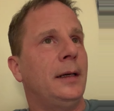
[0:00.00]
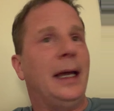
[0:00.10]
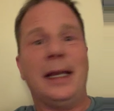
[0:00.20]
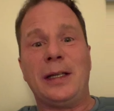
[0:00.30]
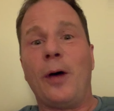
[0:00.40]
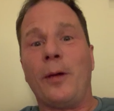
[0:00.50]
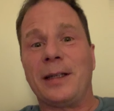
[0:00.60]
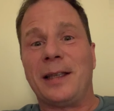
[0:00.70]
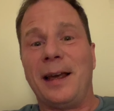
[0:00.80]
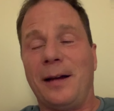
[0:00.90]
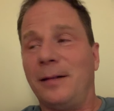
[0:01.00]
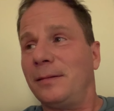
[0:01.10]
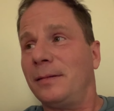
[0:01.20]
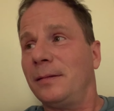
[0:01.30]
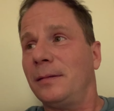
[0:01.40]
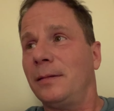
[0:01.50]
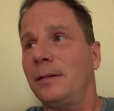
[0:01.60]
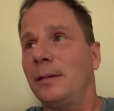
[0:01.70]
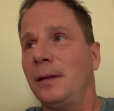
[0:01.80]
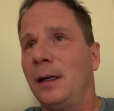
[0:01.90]
It's always there.
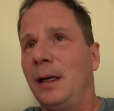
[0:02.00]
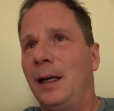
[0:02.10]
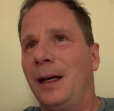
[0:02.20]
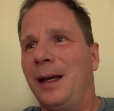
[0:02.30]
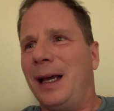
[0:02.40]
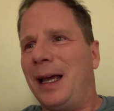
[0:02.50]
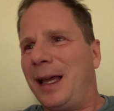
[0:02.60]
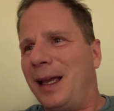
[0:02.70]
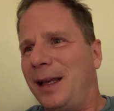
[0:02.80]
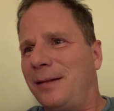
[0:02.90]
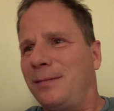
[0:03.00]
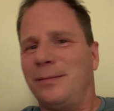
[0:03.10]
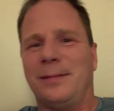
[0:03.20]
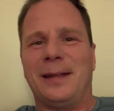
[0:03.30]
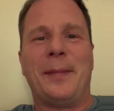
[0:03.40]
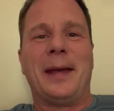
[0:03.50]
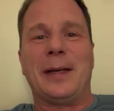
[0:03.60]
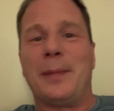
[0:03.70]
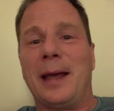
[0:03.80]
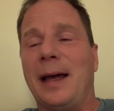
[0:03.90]
And I mean, to
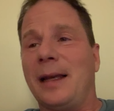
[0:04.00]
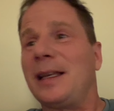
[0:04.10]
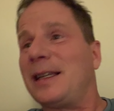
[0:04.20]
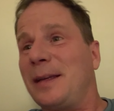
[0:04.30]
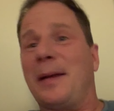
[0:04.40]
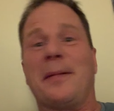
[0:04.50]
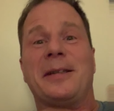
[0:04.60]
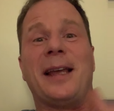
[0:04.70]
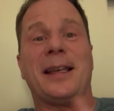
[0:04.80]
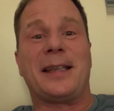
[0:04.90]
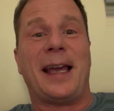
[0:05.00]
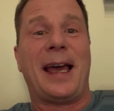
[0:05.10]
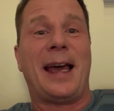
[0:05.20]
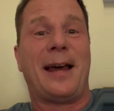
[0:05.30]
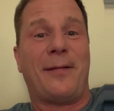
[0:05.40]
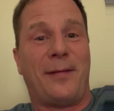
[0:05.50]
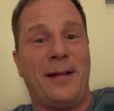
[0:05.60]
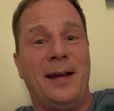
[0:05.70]
be honest, it's sometimes nice to have